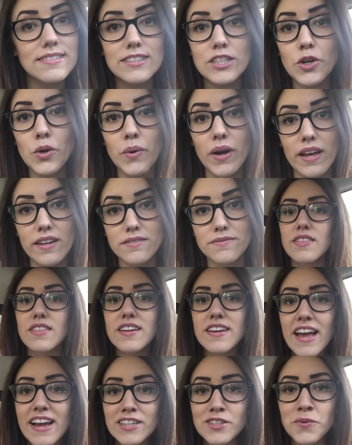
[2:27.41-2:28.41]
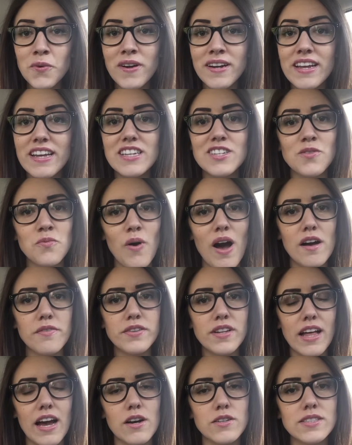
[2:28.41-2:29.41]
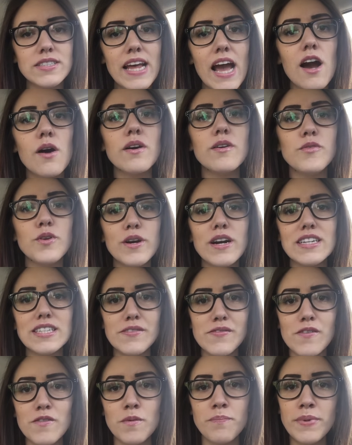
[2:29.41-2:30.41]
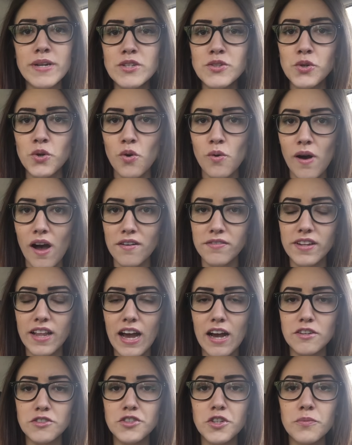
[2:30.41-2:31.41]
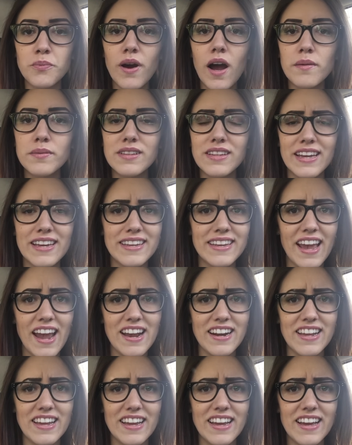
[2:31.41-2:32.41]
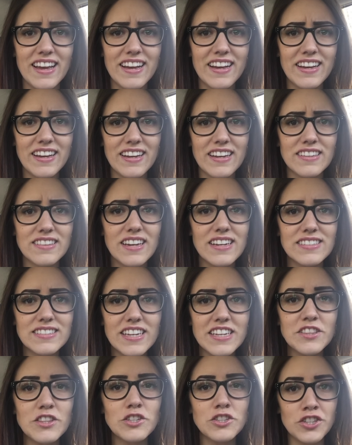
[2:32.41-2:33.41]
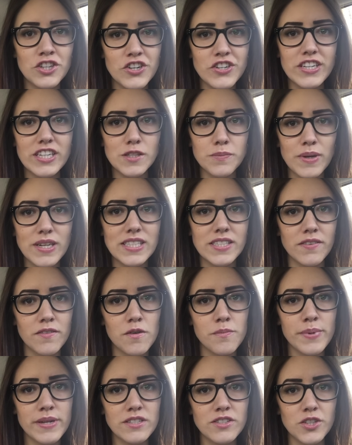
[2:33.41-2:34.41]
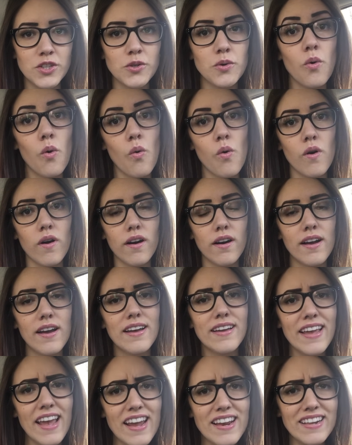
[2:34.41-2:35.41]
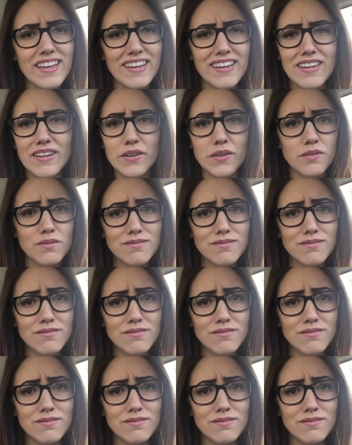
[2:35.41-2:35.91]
do it. The next one is Waffle House. Now, if you guys have ever been to a Waffle House, you're probably like, Katie, that's like the dirtiest place I've ever been to. Or, Katie,